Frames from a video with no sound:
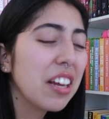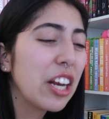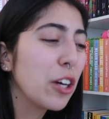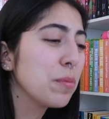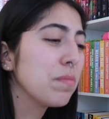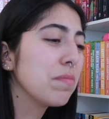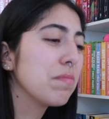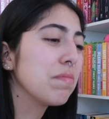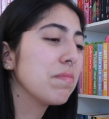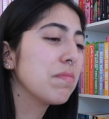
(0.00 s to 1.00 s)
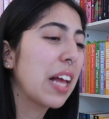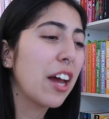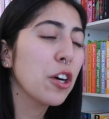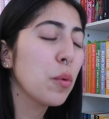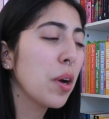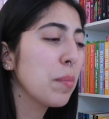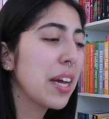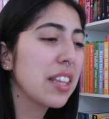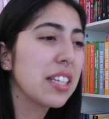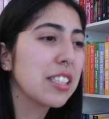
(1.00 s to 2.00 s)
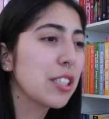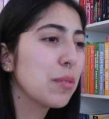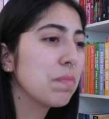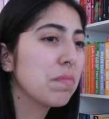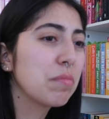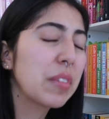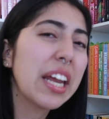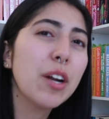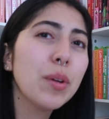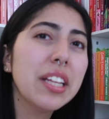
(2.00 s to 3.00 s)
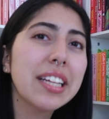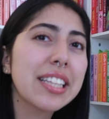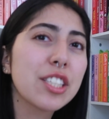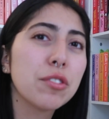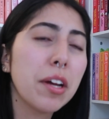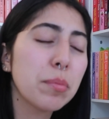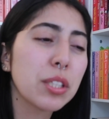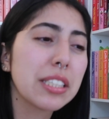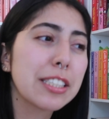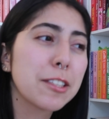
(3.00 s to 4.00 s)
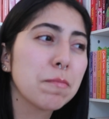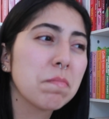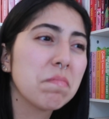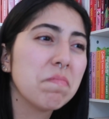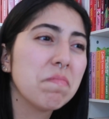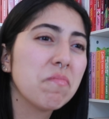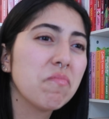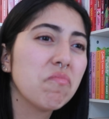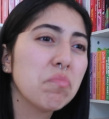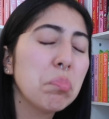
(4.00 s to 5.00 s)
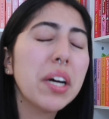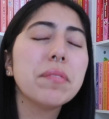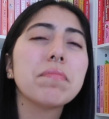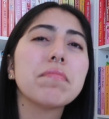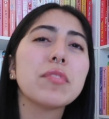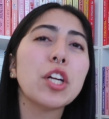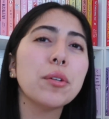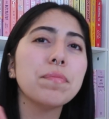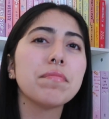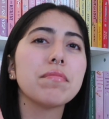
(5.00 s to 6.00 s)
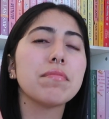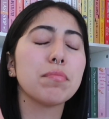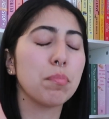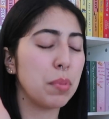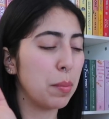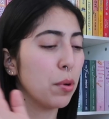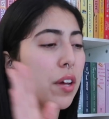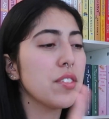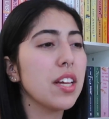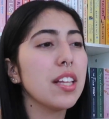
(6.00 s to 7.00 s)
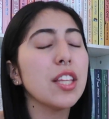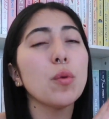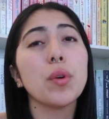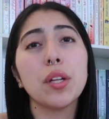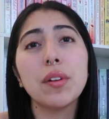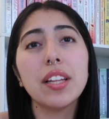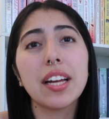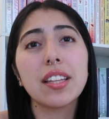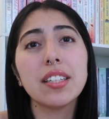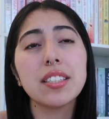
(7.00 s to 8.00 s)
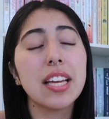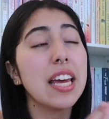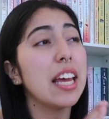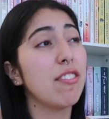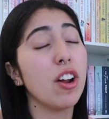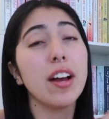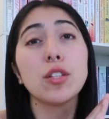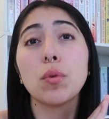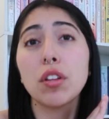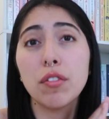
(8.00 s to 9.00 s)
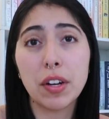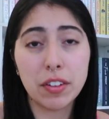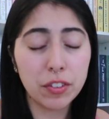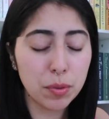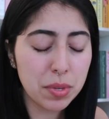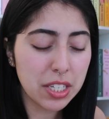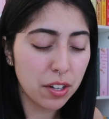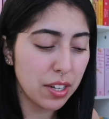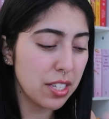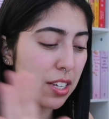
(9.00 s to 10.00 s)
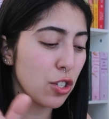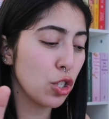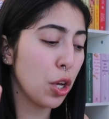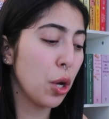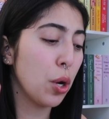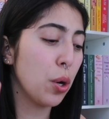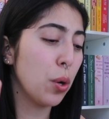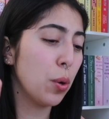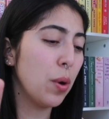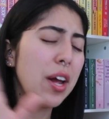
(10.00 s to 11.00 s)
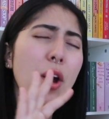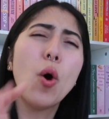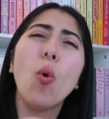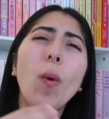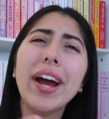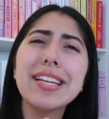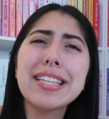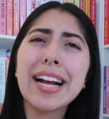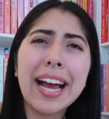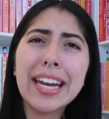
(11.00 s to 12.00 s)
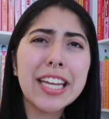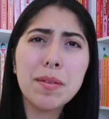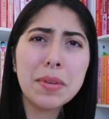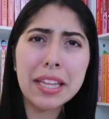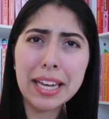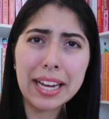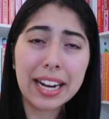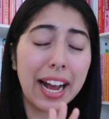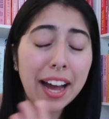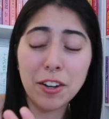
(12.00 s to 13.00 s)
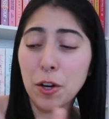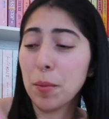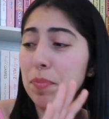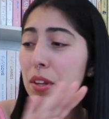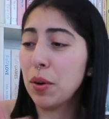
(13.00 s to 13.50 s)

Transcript: You know, I don't know why I'm like this. I didn't really like that synopsis, but you know, people have said that they really like this. If not, it's one of their favorite from the series. So why does that kind of give me the ick? I don't know.